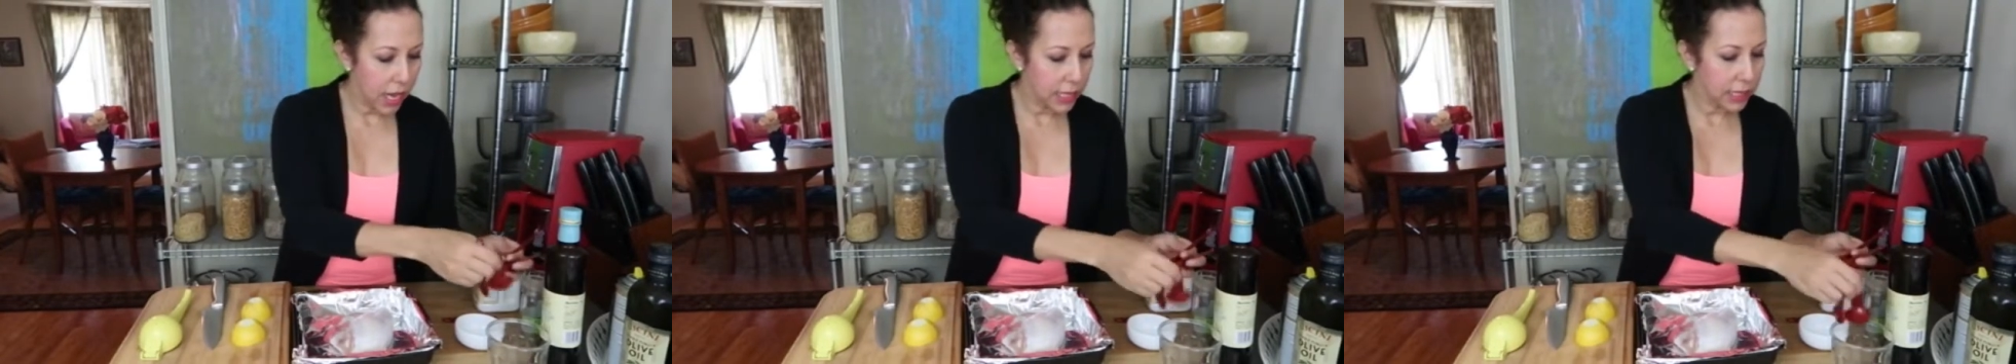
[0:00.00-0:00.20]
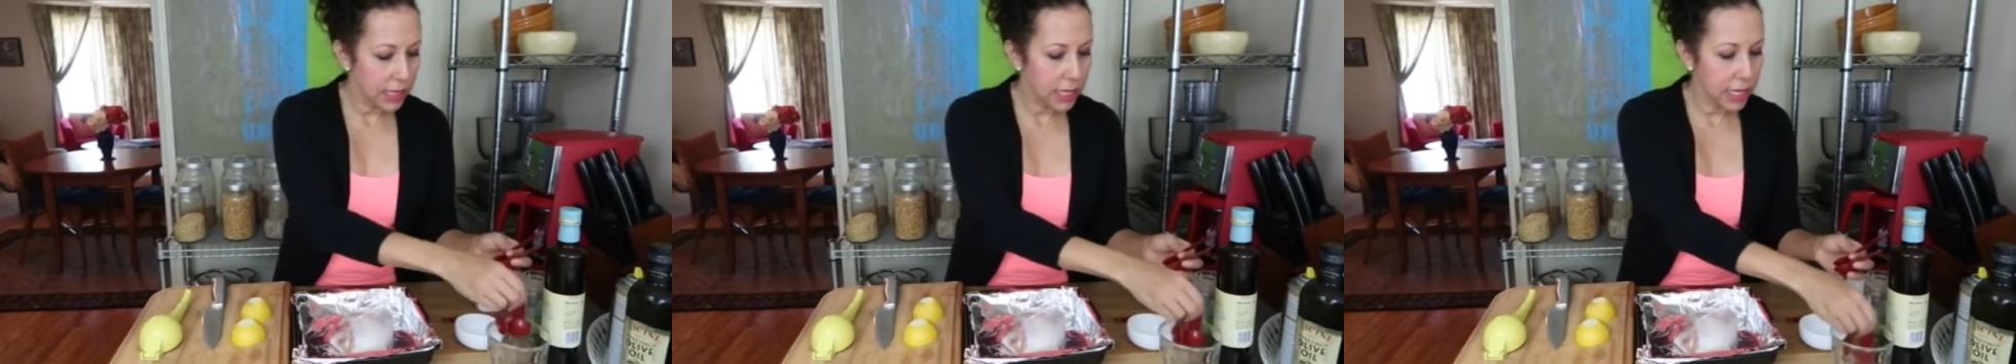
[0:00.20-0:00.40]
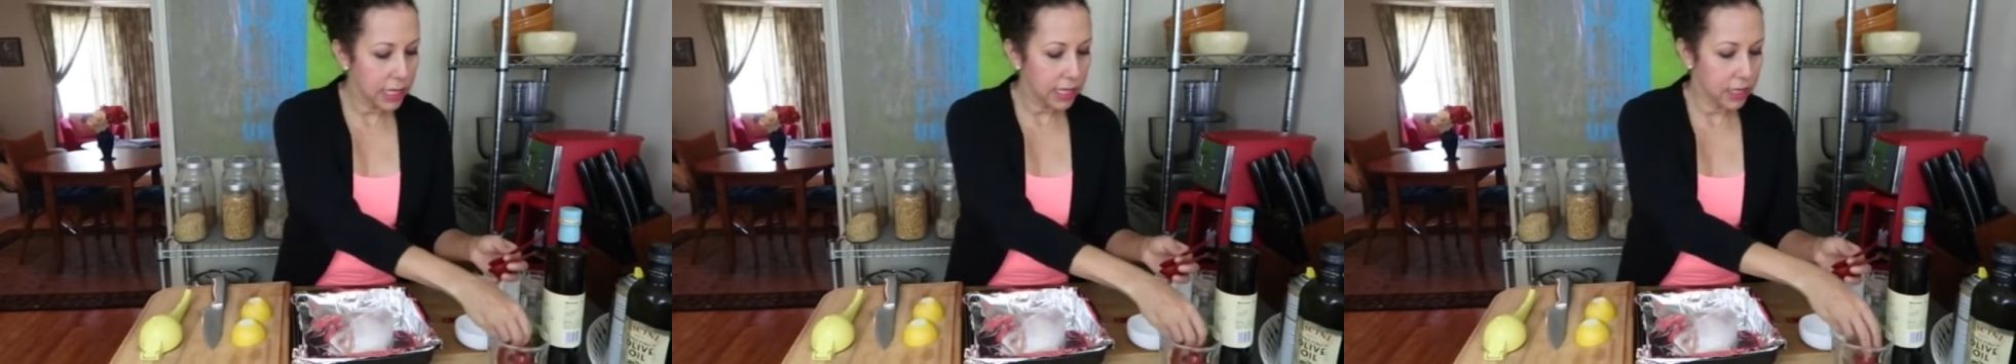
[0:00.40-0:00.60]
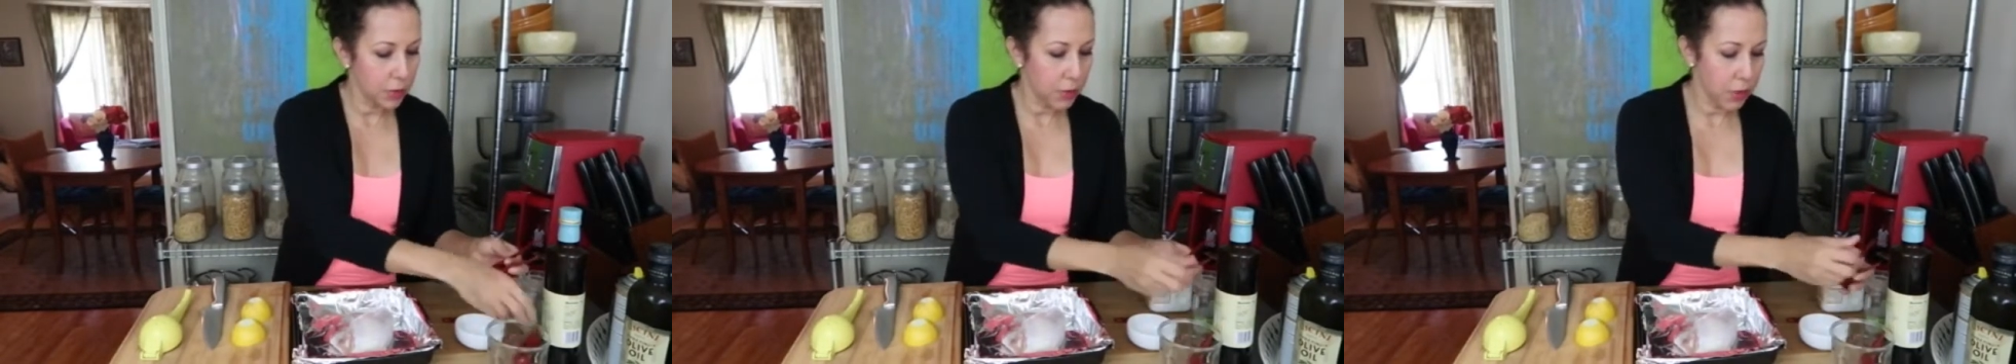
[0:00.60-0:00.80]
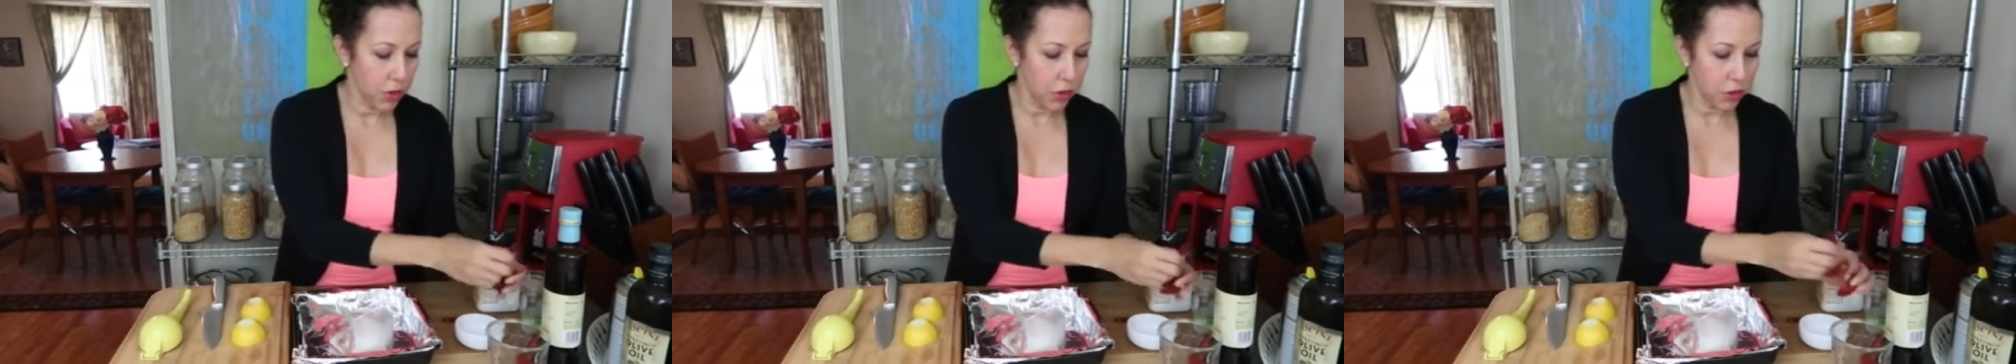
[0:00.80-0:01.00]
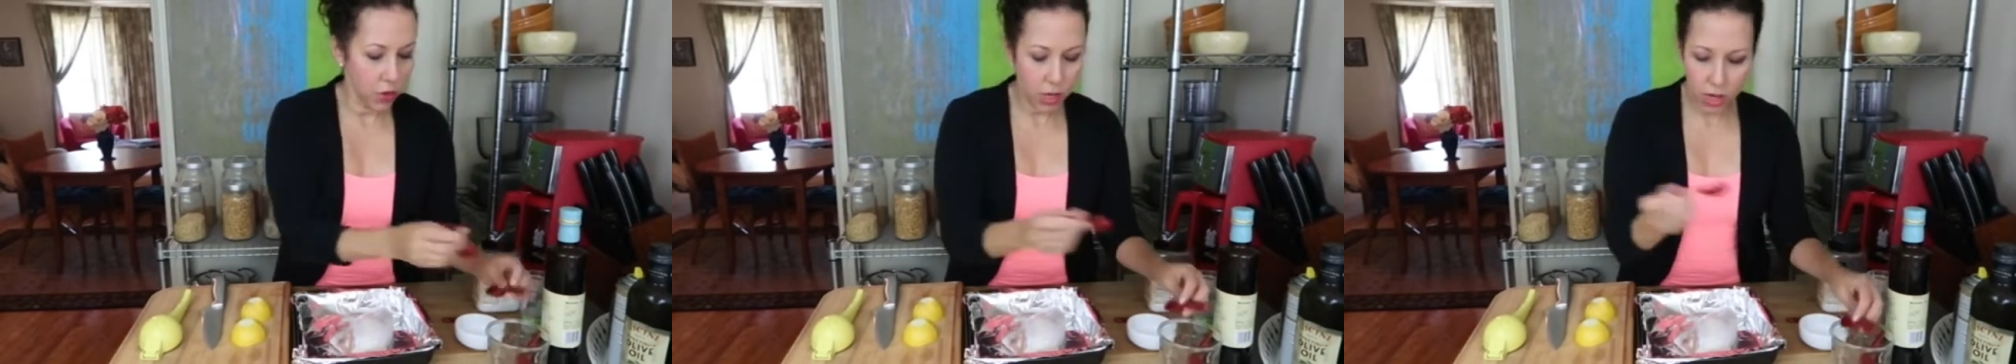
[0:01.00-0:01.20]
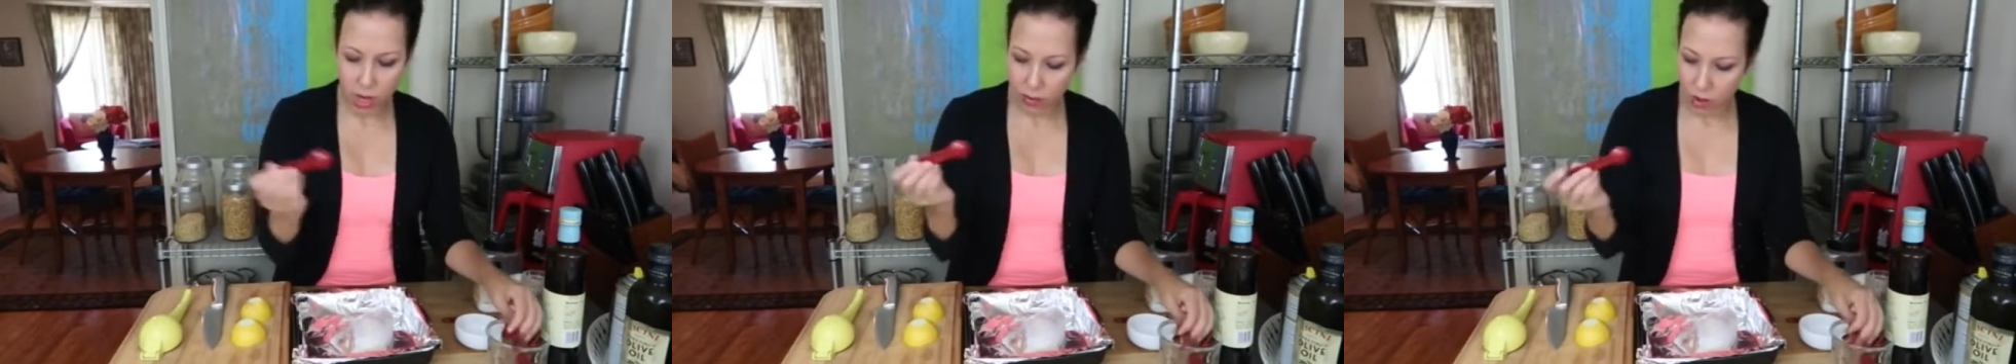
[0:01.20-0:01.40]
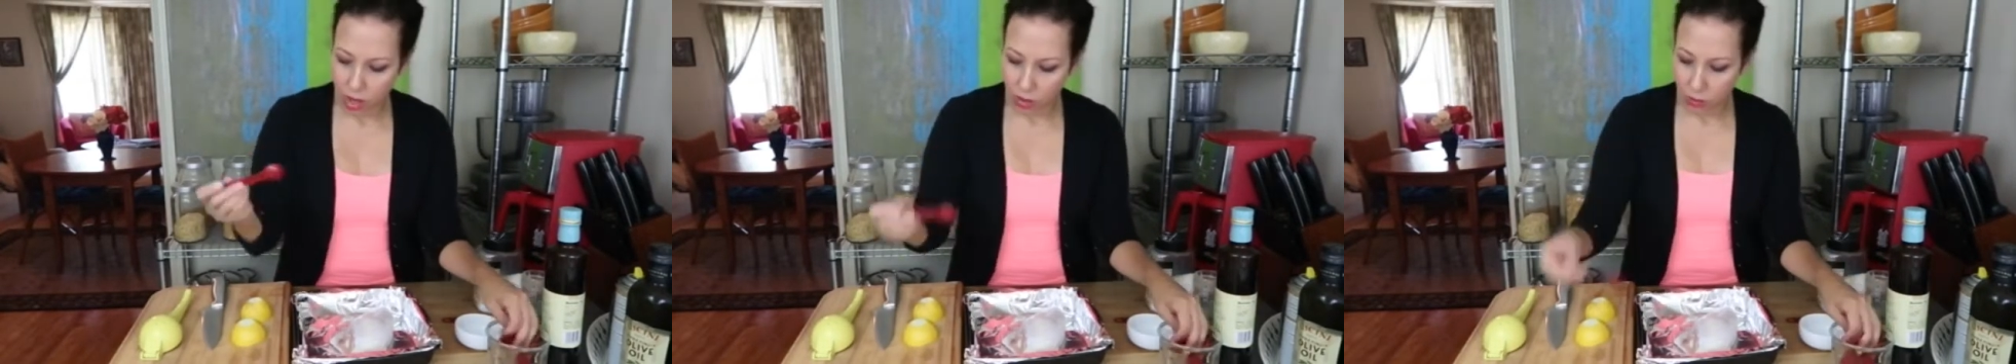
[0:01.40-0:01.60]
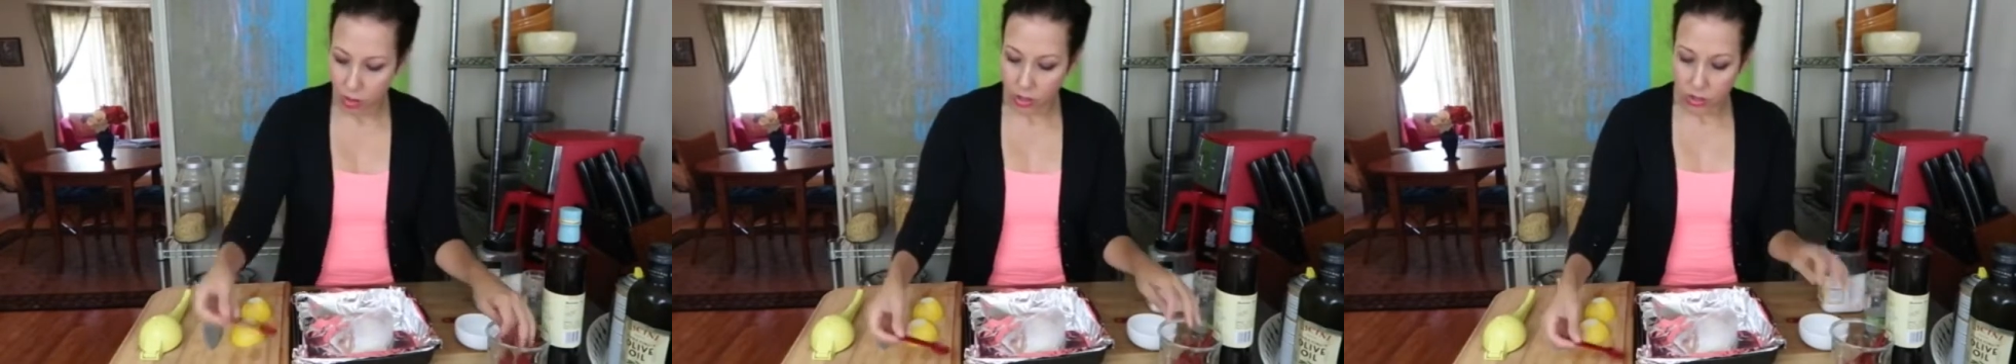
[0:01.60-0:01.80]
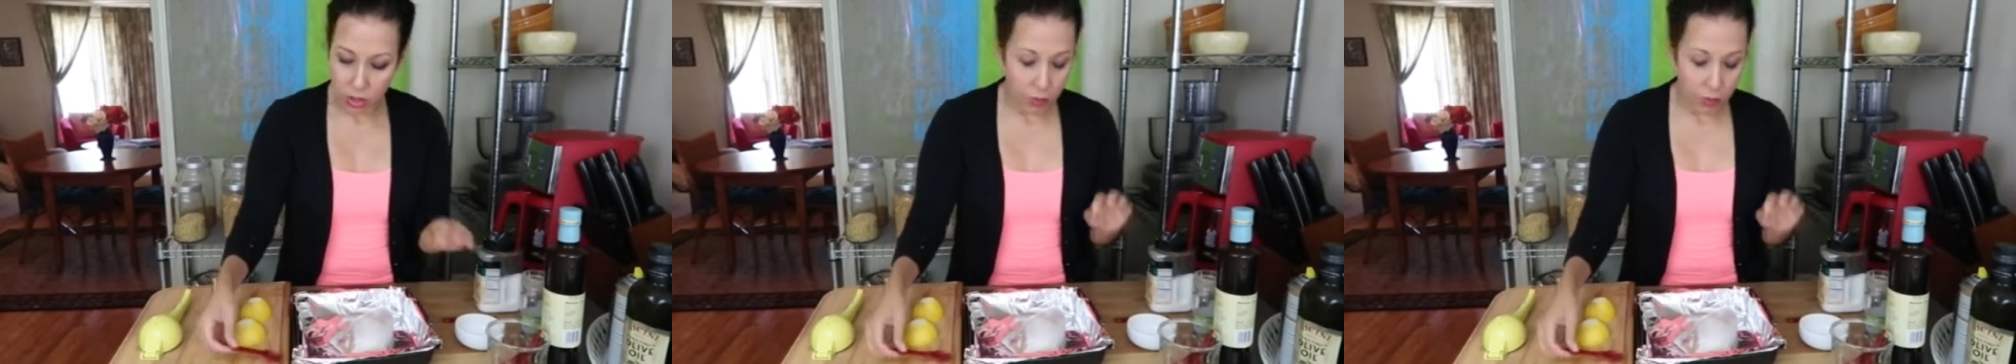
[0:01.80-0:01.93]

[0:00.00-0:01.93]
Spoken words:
a teaspoon of olive oil,